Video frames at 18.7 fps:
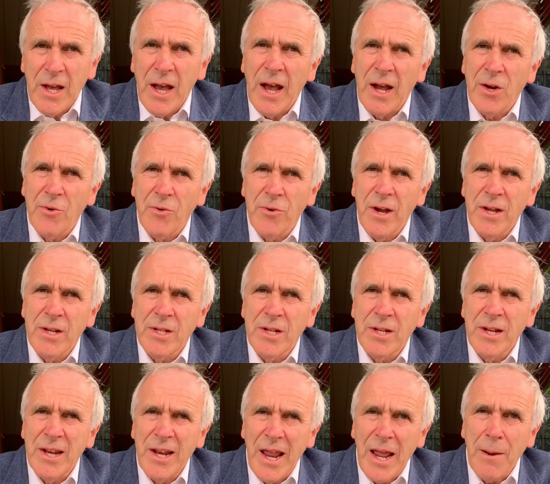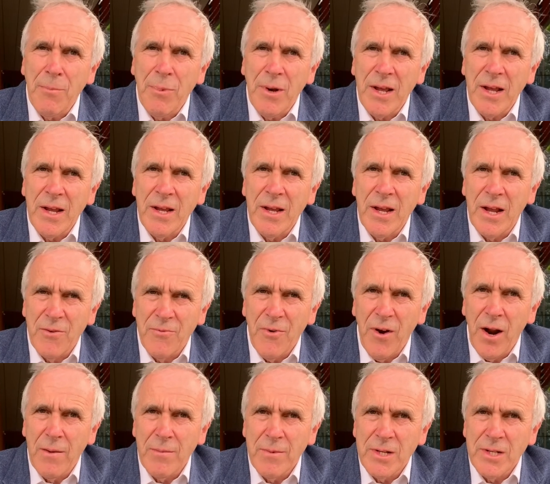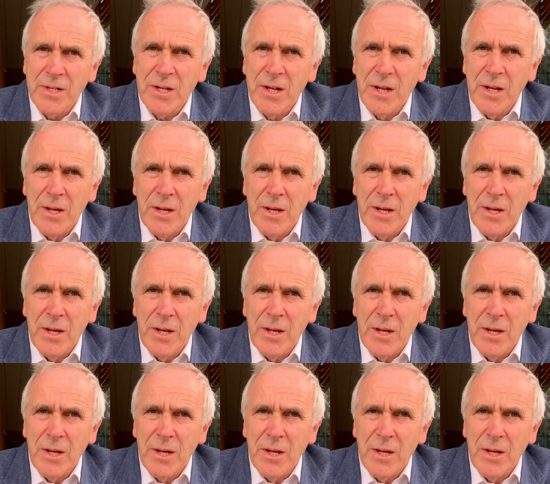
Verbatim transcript: and create an enabling environment,